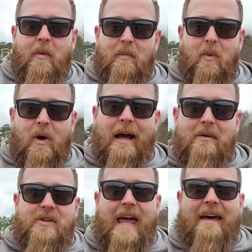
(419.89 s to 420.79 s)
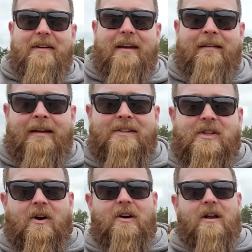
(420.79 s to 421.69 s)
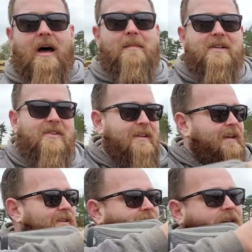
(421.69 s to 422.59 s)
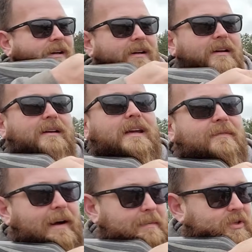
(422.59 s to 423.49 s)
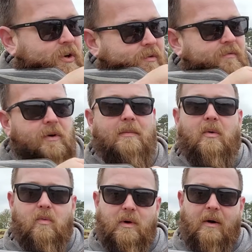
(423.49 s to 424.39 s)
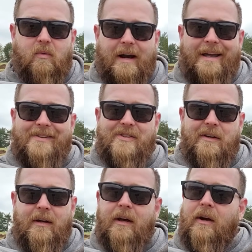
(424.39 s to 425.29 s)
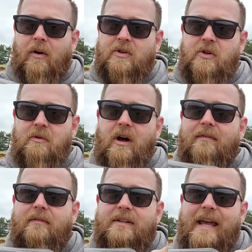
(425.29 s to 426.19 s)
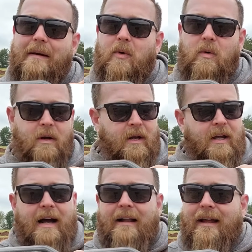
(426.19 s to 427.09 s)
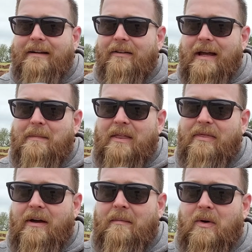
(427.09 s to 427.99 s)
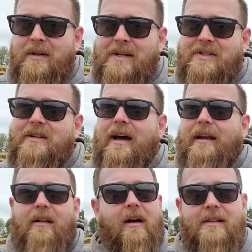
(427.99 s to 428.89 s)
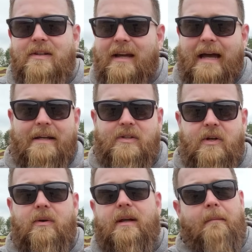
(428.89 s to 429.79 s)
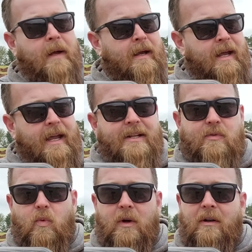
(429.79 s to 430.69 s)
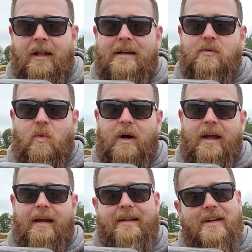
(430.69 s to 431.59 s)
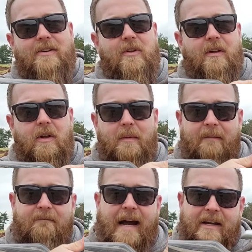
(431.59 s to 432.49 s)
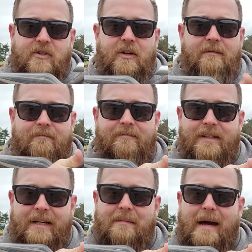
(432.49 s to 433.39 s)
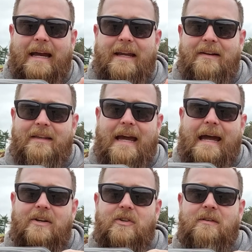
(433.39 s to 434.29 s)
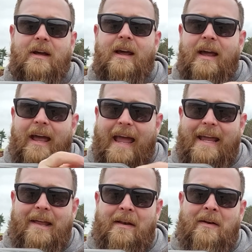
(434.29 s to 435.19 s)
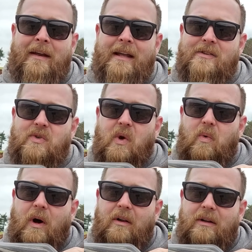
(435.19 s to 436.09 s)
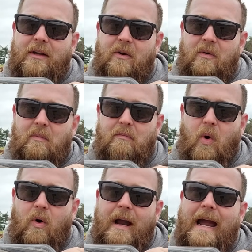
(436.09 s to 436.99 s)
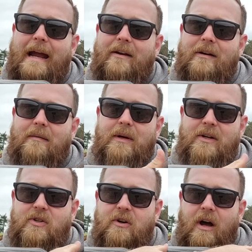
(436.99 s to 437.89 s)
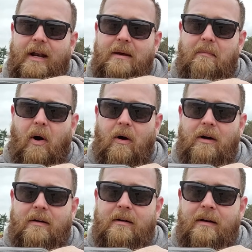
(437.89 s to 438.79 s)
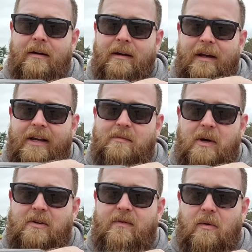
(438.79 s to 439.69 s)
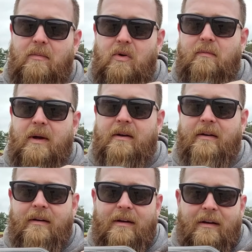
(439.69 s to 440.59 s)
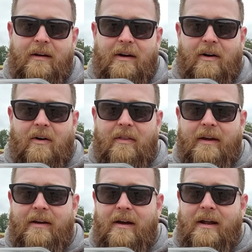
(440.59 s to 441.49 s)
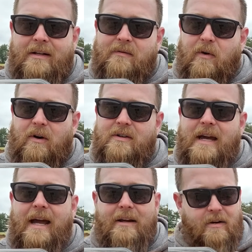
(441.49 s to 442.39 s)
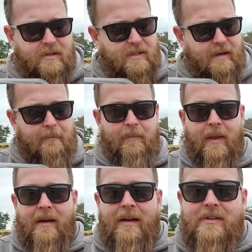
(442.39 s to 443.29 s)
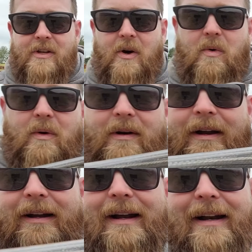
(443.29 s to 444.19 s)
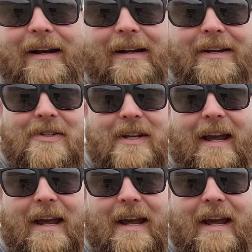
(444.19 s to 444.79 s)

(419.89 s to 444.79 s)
But what I having is the ergonomics of this. If I'm shooting from a rest or shooting off of a table, I like to lay my thumb on this side. Lots of guys do it. It's one less way. It's actually a little bit faster to get back into the action, and it's a little more accurate because you're not imparting as much of your movement on the gun as far as accuracy. So you see